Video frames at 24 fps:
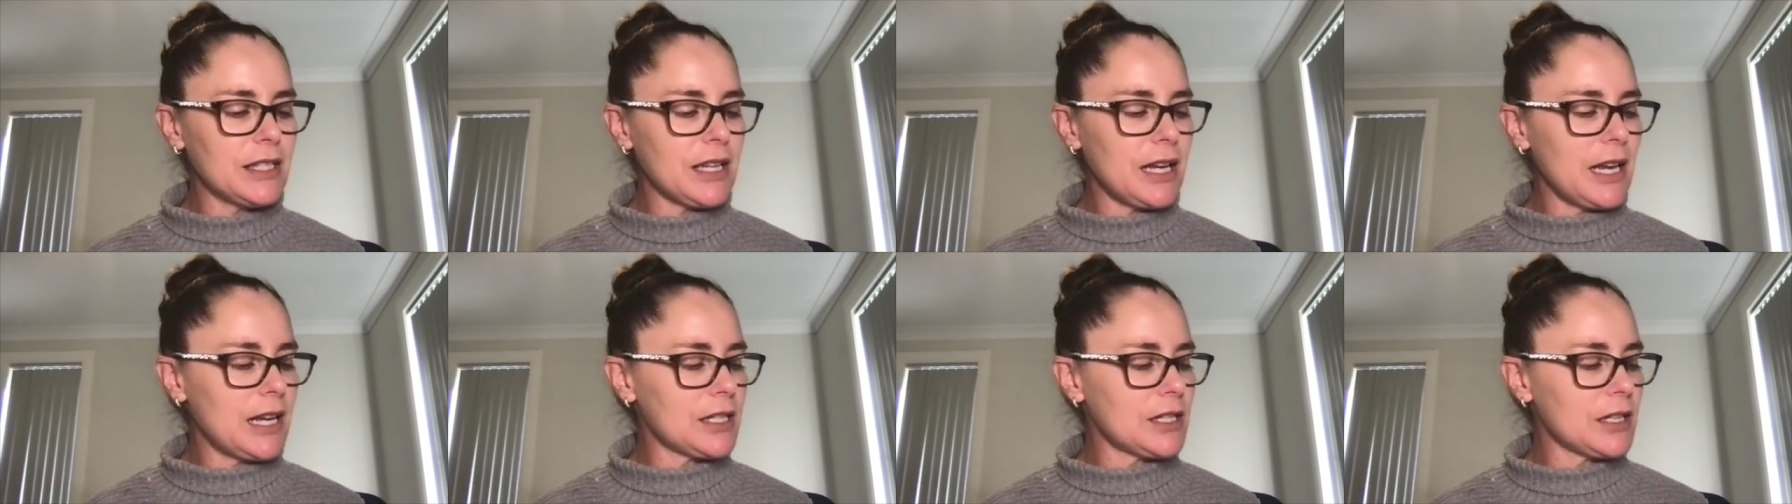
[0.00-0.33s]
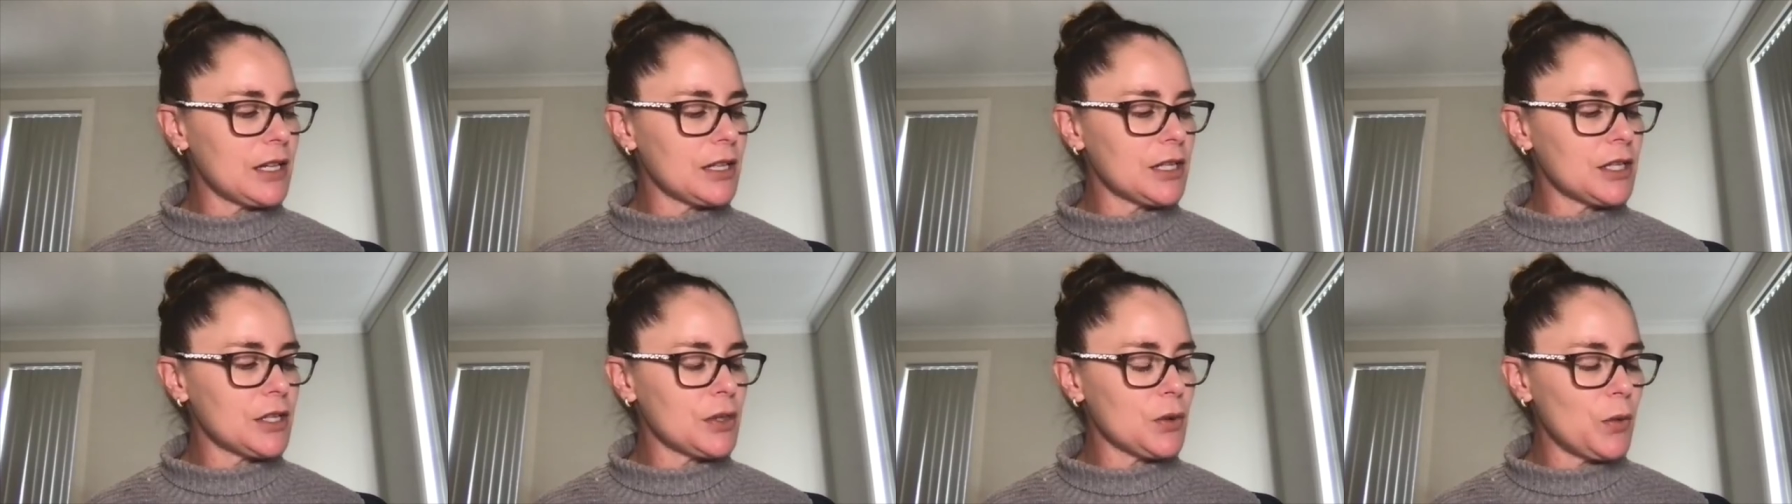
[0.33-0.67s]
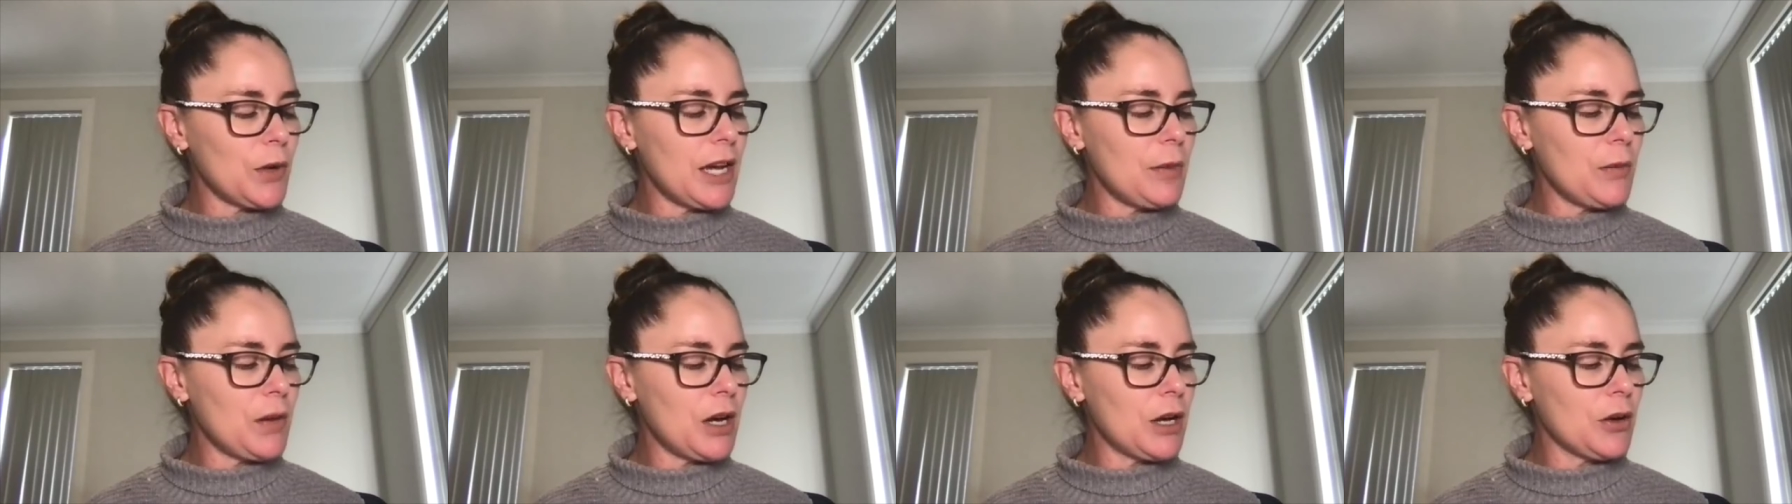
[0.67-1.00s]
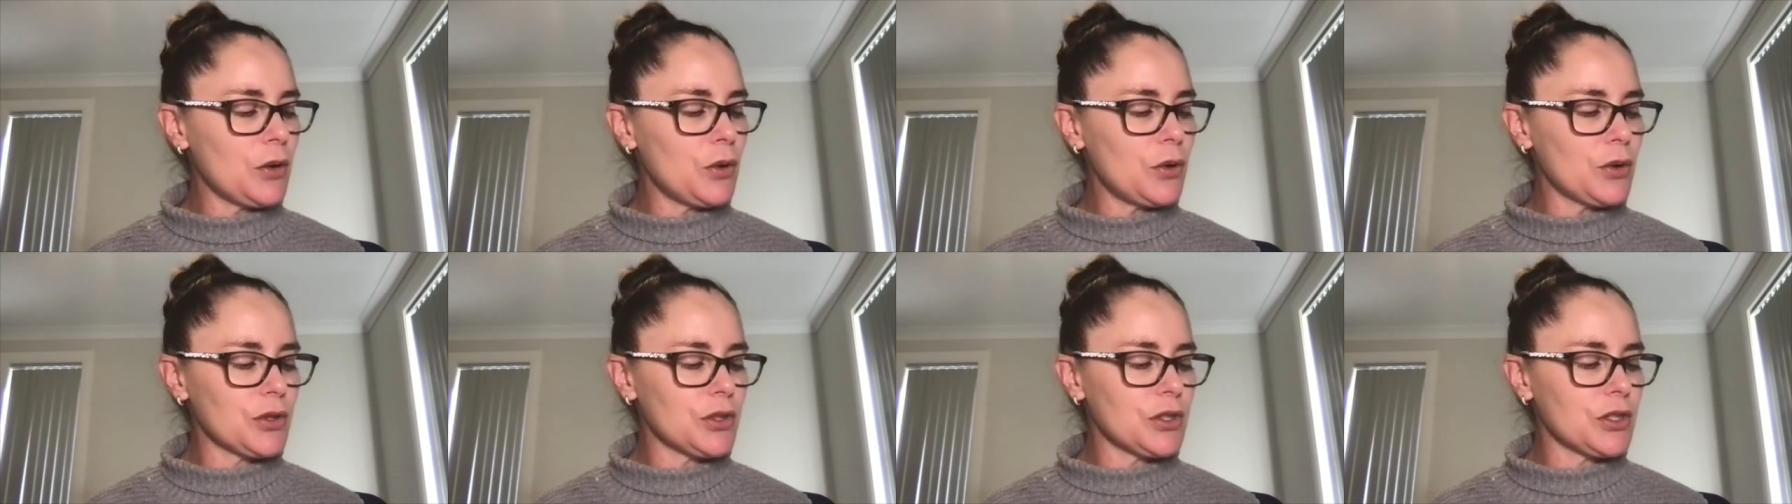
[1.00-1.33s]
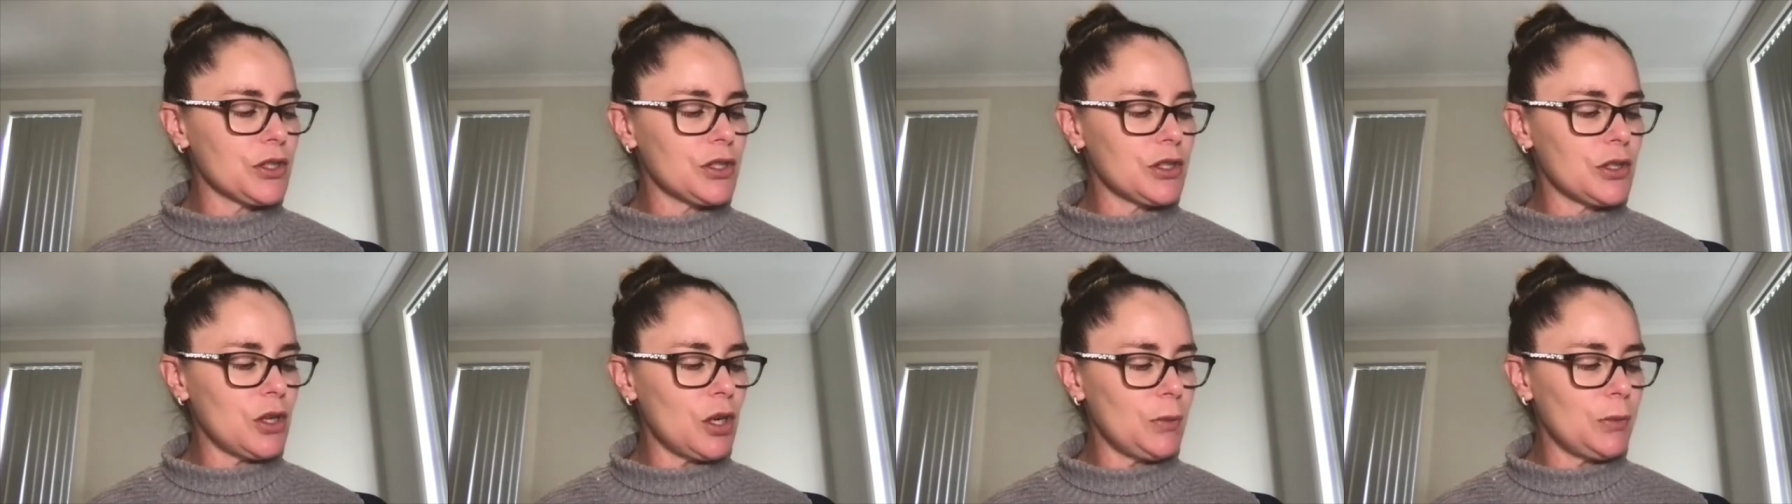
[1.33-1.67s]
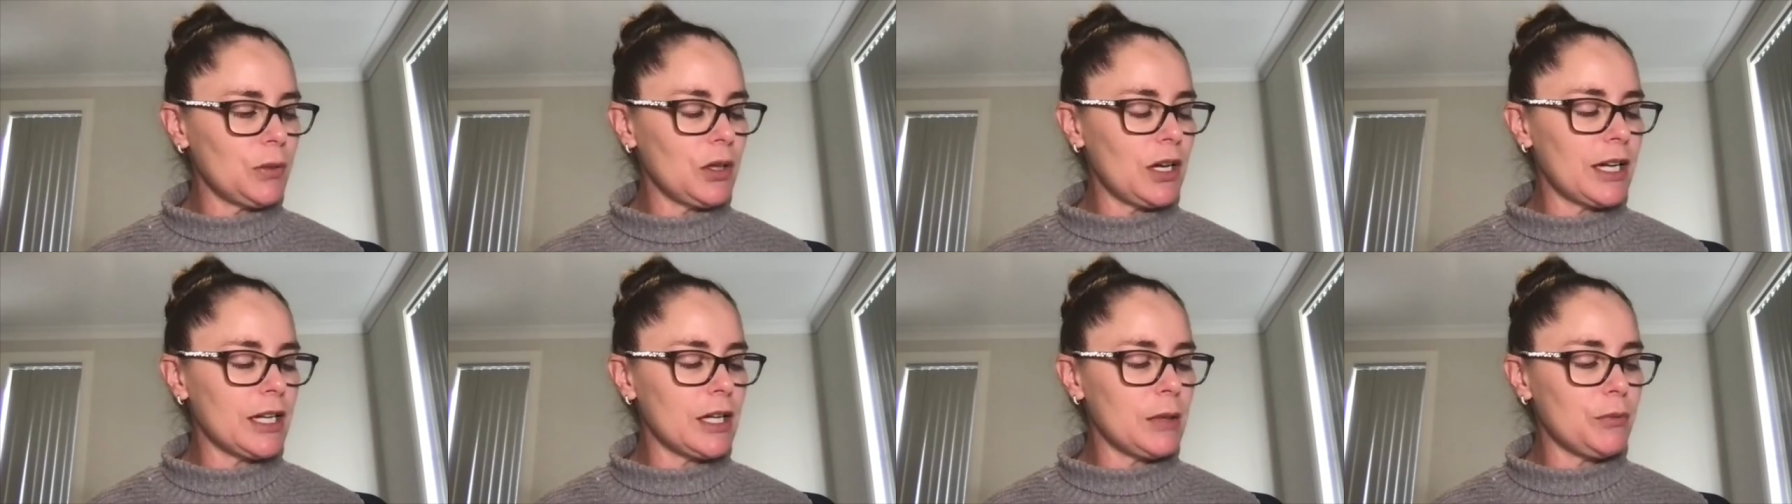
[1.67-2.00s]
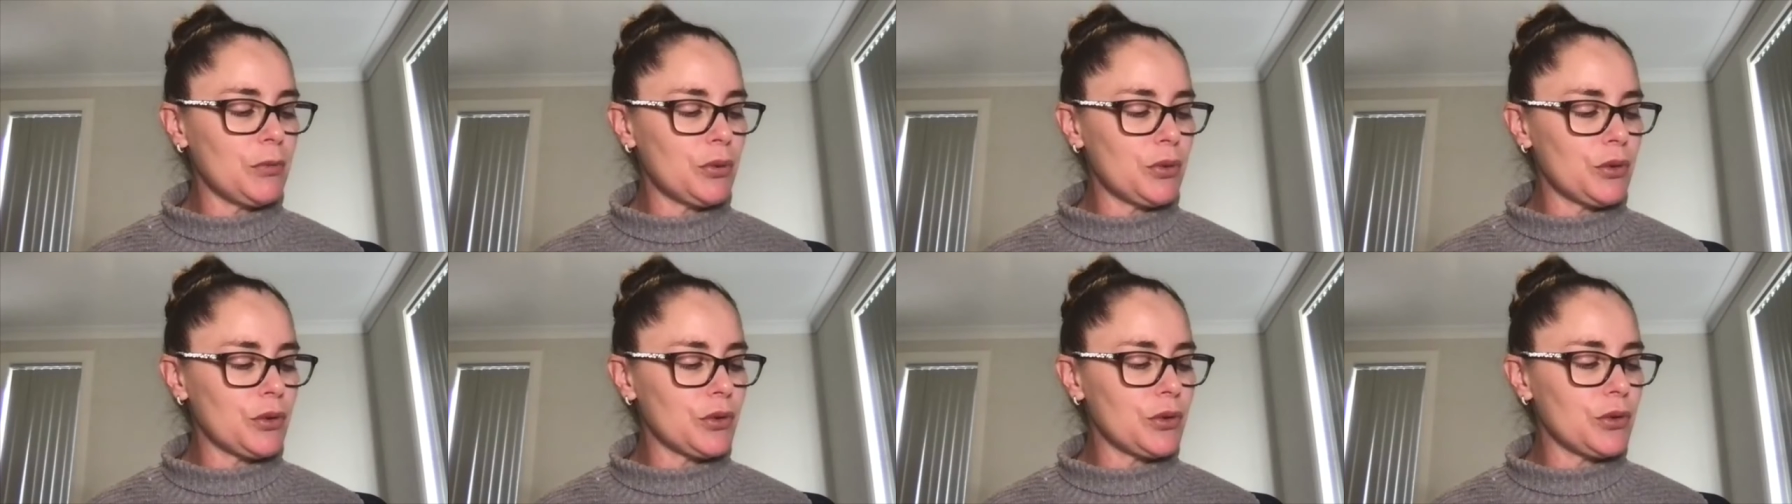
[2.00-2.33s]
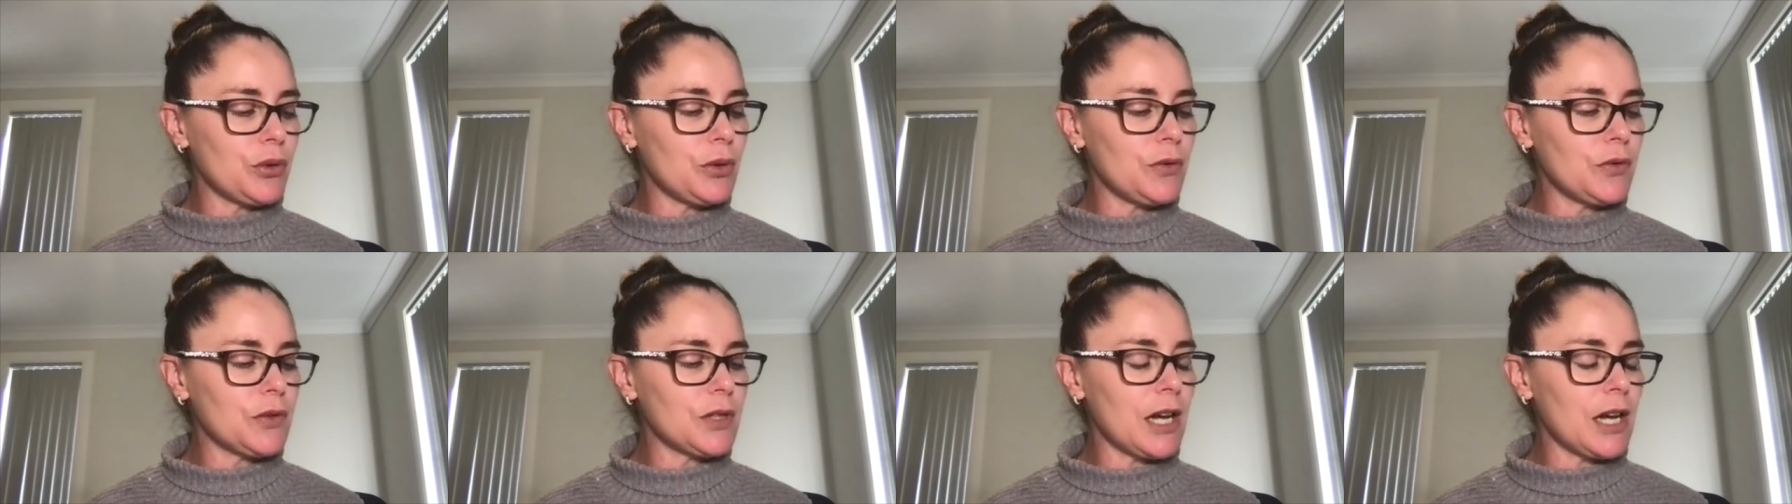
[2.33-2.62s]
as I swear my horse's Topline improved